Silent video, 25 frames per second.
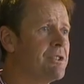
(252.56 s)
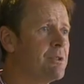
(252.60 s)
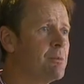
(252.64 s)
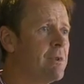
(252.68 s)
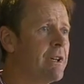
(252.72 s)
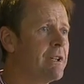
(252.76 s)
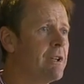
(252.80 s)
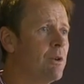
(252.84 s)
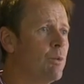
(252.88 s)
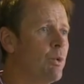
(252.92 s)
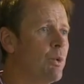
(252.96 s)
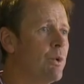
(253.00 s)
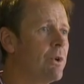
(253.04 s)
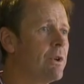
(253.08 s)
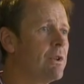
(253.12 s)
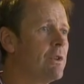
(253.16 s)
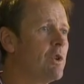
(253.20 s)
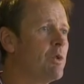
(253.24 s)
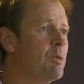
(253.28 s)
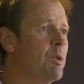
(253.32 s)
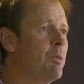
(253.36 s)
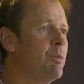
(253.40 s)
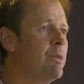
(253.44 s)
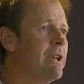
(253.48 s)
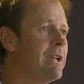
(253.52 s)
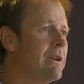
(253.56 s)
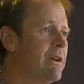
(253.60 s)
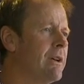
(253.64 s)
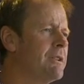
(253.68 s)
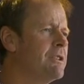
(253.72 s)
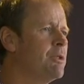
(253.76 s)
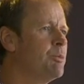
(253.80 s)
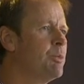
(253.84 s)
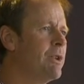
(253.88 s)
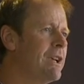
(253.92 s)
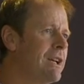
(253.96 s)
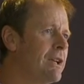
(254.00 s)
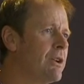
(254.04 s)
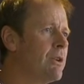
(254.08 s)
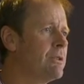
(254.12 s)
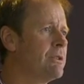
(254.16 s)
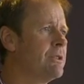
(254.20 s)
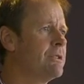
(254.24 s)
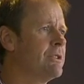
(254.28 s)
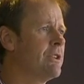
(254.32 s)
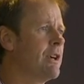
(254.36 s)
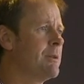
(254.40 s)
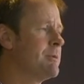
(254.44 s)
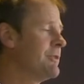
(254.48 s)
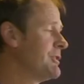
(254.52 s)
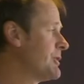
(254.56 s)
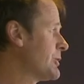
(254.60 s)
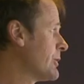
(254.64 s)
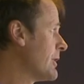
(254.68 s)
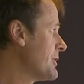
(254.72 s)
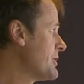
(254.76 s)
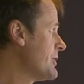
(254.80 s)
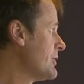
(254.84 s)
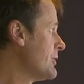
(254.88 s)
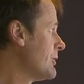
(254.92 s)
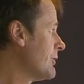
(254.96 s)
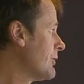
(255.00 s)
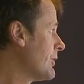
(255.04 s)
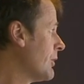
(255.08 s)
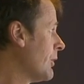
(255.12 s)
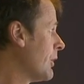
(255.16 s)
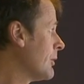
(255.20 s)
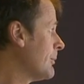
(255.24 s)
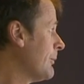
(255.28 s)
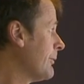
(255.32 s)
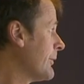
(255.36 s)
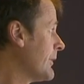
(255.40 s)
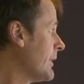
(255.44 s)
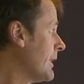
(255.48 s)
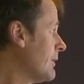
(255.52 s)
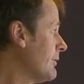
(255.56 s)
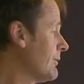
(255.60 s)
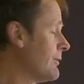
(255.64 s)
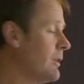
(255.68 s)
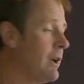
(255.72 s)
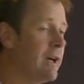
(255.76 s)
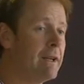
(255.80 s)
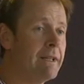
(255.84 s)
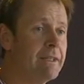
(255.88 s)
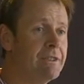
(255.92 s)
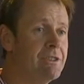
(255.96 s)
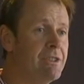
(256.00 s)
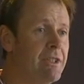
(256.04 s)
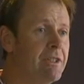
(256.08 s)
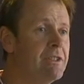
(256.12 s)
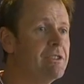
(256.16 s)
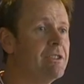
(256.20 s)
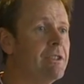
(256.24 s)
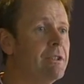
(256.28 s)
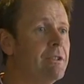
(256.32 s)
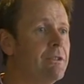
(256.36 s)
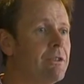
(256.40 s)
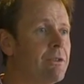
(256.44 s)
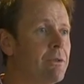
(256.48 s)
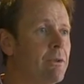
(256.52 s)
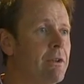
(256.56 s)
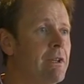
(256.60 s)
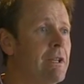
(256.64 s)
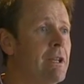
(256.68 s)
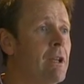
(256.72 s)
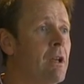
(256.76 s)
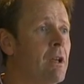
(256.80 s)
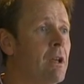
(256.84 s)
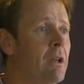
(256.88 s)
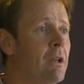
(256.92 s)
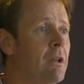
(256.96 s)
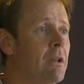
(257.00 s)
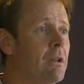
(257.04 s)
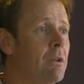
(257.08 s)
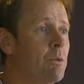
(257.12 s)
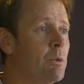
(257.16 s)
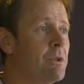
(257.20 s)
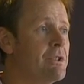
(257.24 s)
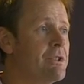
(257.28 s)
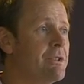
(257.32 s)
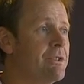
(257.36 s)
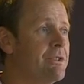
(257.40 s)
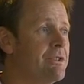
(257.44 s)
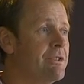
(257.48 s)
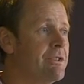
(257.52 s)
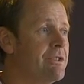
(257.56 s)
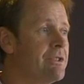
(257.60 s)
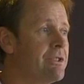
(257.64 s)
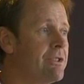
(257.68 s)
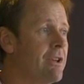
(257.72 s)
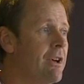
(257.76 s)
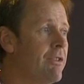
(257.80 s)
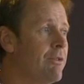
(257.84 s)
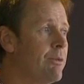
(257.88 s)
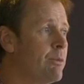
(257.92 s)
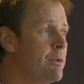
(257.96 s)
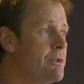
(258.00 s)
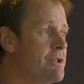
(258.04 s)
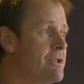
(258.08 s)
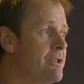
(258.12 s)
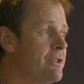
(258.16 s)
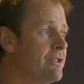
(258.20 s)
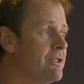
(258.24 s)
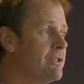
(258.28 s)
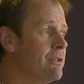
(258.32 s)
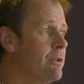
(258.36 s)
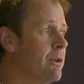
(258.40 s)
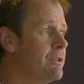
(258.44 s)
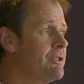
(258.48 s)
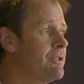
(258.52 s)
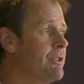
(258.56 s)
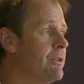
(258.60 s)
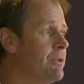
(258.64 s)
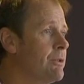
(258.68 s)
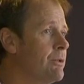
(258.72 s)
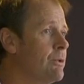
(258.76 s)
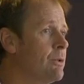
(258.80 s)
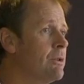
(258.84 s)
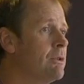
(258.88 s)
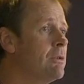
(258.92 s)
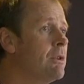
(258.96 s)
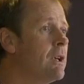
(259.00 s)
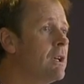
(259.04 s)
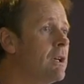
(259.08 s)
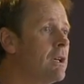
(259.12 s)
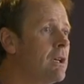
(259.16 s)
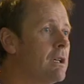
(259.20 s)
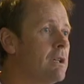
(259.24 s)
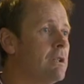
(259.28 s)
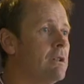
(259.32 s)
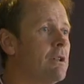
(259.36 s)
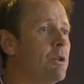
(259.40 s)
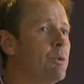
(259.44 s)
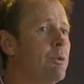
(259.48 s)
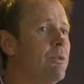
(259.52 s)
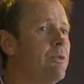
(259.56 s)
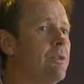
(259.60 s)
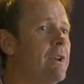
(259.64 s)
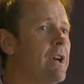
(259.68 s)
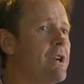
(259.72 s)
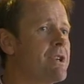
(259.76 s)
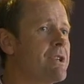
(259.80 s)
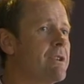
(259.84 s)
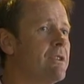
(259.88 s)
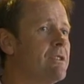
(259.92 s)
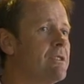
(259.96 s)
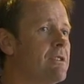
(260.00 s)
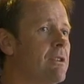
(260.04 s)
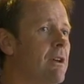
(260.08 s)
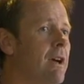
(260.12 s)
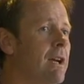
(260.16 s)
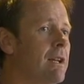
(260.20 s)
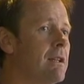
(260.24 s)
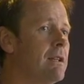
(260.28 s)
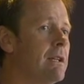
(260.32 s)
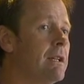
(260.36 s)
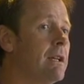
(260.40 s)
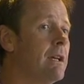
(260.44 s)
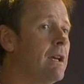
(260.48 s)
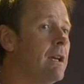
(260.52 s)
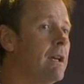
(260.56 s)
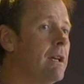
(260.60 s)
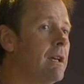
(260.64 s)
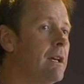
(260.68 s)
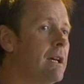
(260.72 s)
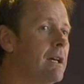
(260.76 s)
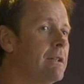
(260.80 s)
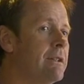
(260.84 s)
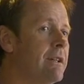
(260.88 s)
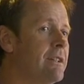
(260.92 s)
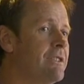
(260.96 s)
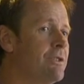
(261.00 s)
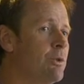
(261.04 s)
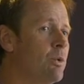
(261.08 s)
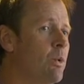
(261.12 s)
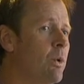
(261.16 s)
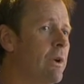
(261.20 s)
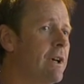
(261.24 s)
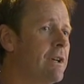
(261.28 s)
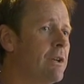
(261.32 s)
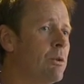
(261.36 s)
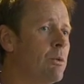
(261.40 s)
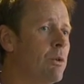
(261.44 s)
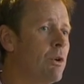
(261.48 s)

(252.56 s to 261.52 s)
to make it work a little bit better, depending on the type of structure you've got. And finally, TC3, which is the stuff which is not so good, liquefaction is likely, and that's all going to